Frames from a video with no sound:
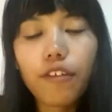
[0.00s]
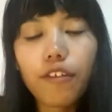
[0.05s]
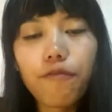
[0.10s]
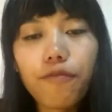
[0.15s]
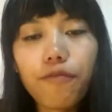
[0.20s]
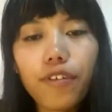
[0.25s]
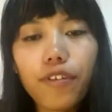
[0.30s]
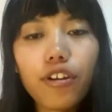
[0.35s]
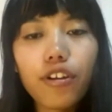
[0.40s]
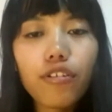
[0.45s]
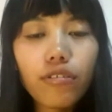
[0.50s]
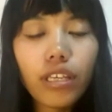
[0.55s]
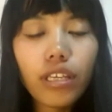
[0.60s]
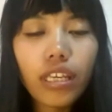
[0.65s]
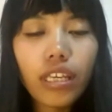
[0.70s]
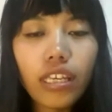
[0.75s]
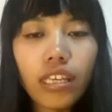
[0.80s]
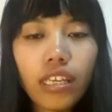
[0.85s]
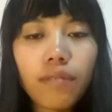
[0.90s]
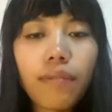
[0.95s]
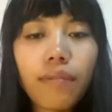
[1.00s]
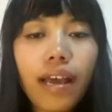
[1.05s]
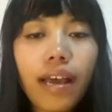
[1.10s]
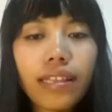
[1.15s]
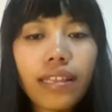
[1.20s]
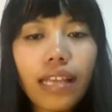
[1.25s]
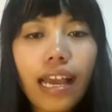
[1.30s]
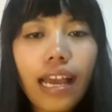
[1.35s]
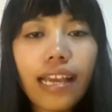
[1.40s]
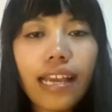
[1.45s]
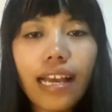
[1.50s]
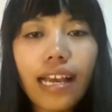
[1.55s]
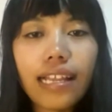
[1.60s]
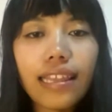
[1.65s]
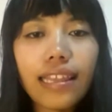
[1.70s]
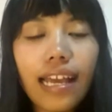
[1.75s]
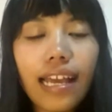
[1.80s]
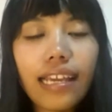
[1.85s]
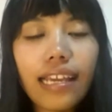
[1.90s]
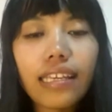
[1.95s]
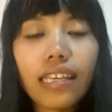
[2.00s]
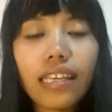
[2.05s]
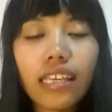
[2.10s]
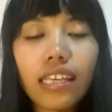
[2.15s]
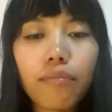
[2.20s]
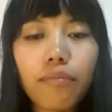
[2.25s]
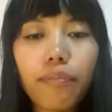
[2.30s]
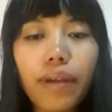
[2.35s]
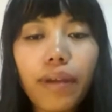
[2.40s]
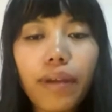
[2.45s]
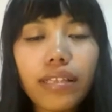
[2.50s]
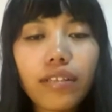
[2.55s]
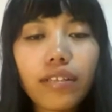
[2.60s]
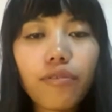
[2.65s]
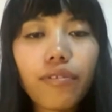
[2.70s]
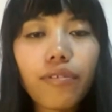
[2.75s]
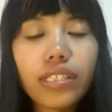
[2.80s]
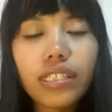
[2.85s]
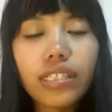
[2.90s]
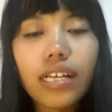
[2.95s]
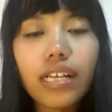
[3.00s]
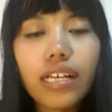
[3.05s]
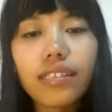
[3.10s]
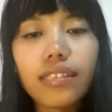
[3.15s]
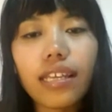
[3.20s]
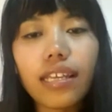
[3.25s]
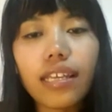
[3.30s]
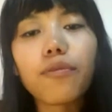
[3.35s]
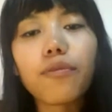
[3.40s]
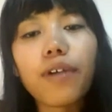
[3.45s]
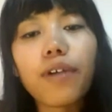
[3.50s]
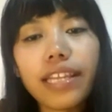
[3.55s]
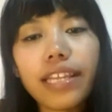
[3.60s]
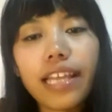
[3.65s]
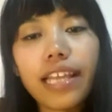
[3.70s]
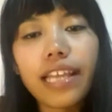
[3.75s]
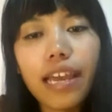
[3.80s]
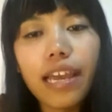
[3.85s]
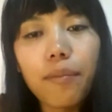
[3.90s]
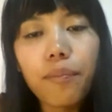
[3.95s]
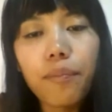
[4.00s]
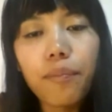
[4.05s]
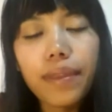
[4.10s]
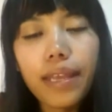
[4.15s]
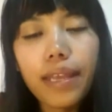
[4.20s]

feel him and I can like him. But we just did one time,